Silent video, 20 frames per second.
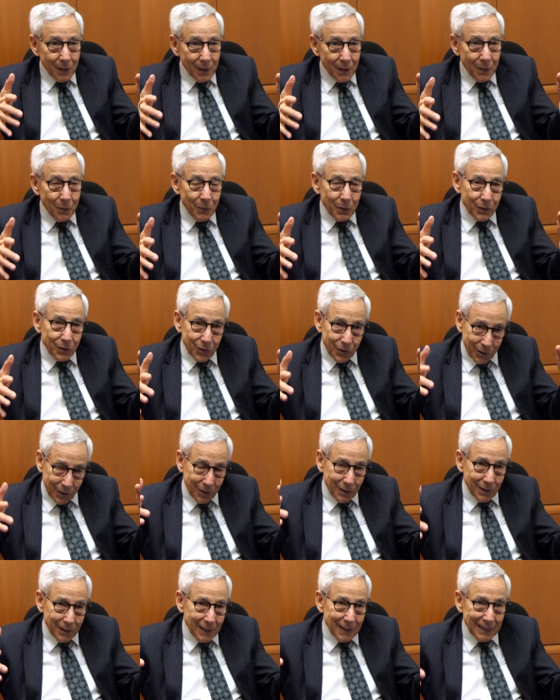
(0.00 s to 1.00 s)
he
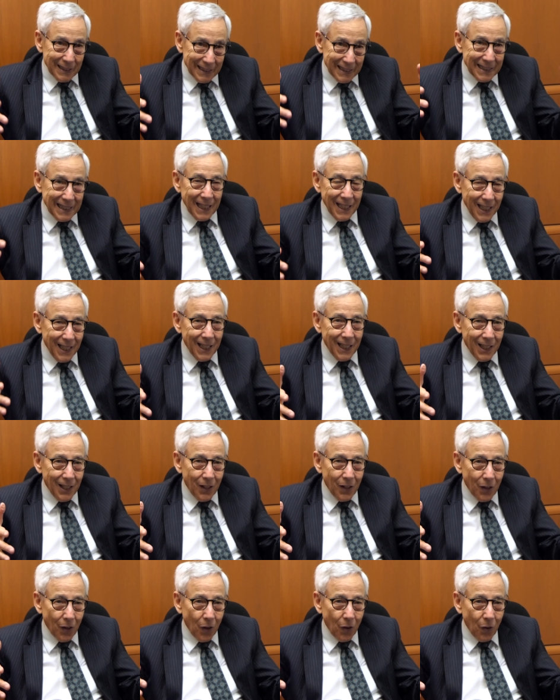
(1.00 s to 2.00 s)
was
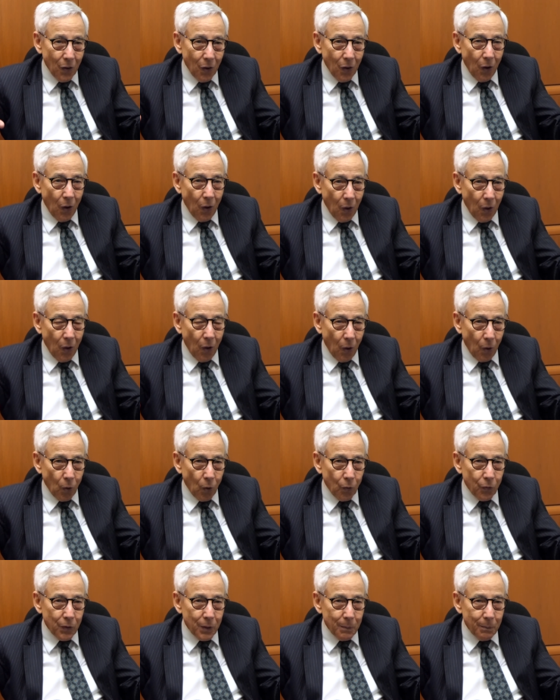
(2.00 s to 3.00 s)
skiing all
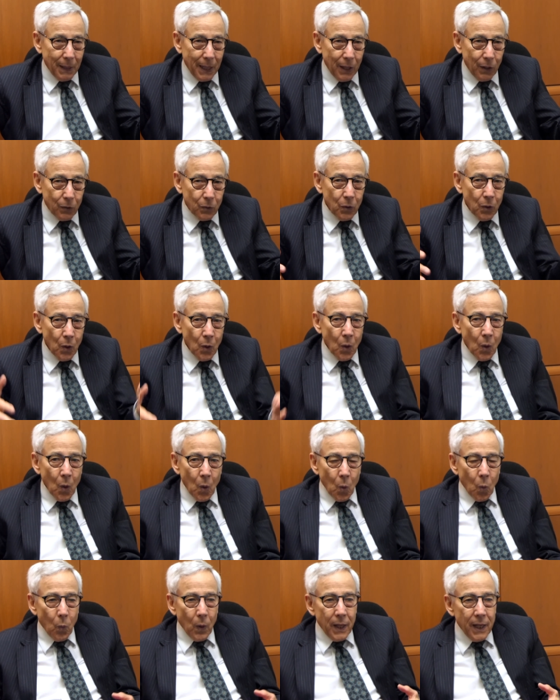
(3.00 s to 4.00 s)
over the mountain.
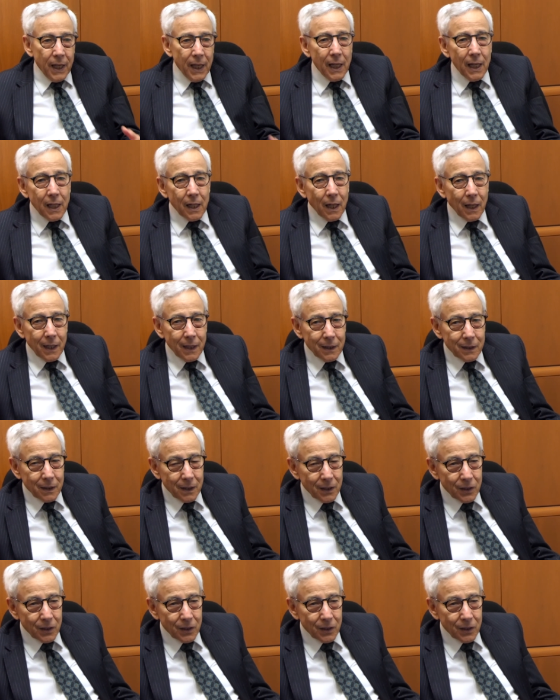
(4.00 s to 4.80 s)
When he got into the